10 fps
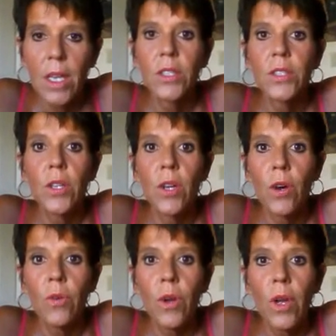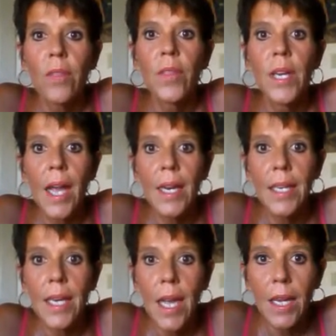So the
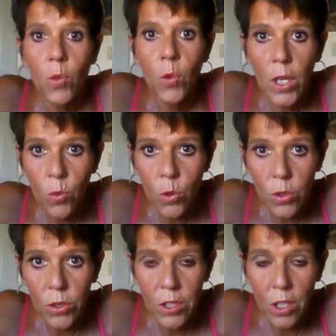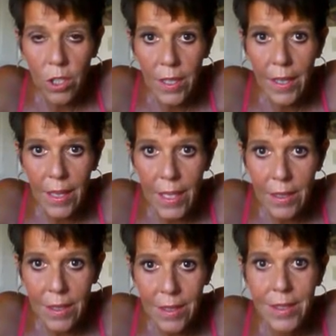99 and 1 rule starts like
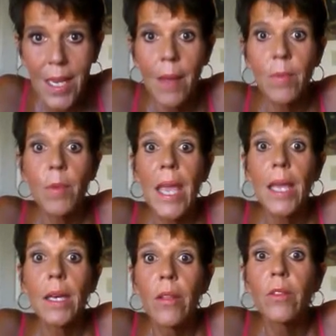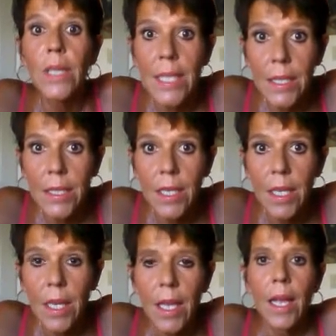this. It's time to make another list.
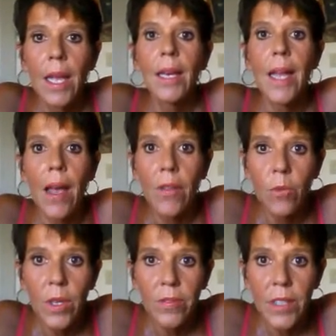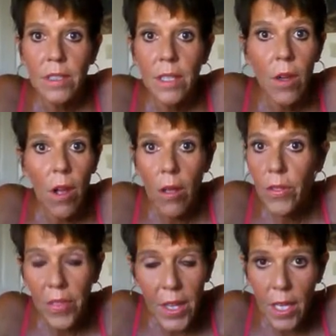Now that we have listed all
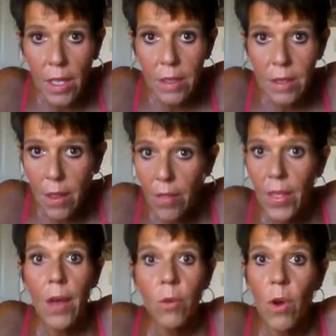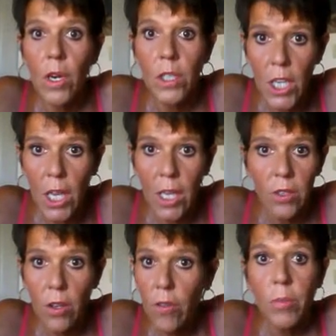the things that we want to
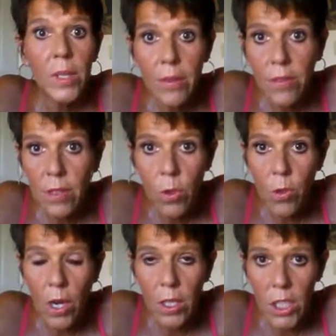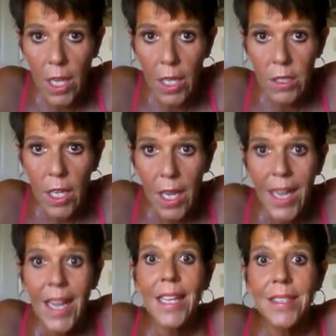change, all the beliefs that we want to change,
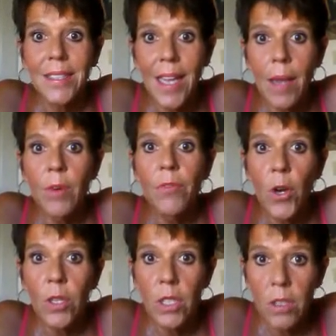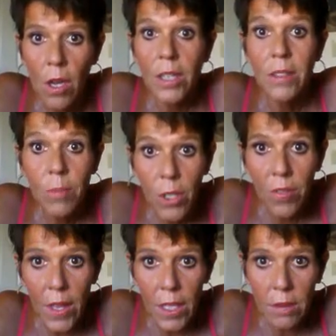it's time to focus on some
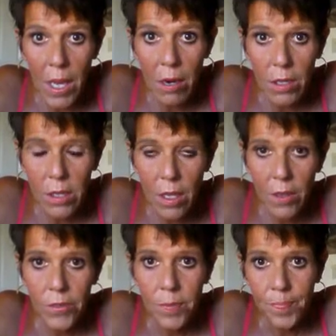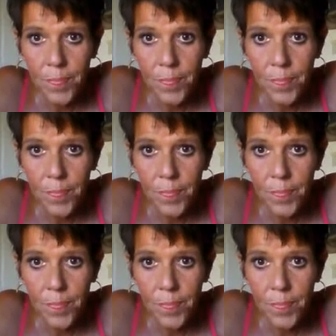good things about ourselves.